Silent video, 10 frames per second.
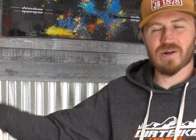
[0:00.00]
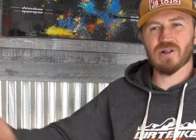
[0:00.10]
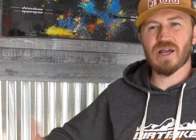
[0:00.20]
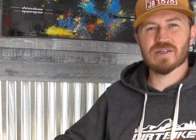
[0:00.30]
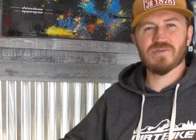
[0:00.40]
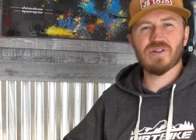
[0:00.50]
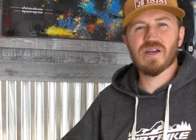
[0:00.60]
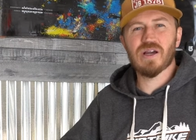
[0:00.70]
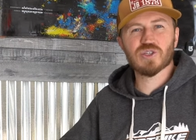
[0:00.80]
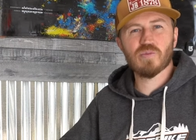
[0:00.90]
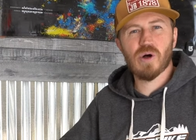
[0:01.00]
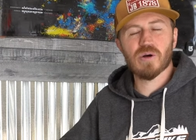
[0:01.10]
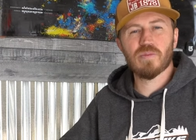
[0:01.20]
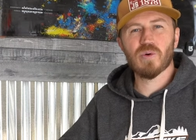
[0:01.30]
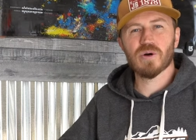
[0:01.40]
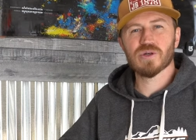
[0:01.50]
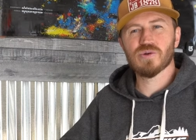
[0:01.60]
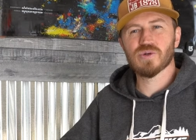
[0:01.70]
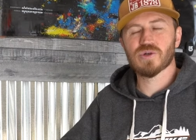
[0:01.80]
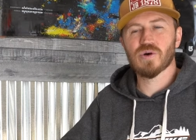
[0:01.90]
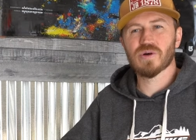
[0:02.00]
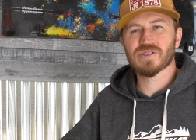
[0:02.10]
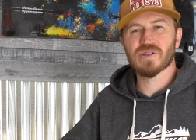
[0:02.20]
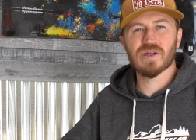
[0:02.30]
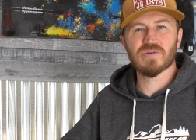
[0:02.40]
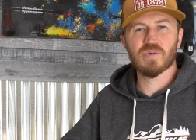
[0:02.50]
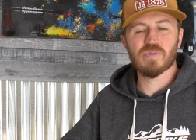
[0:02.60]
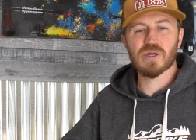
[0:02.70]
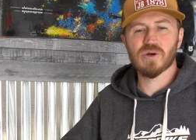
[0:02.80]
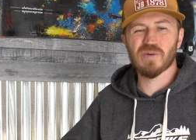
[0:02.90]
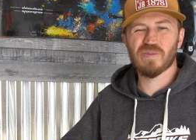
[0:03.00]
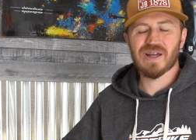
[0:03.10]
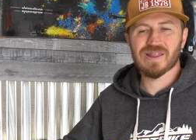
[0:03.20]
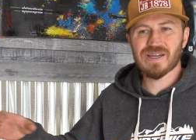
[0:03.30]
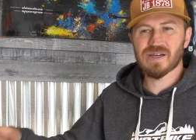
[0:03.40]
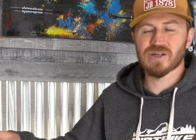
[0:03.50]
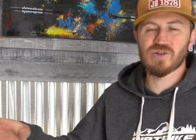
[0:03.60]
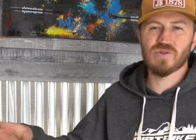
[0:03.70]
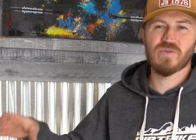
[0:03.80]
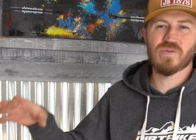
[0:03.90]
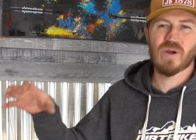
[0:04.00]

collectively a smaller bore two stroke is, it would be good. But I think a two,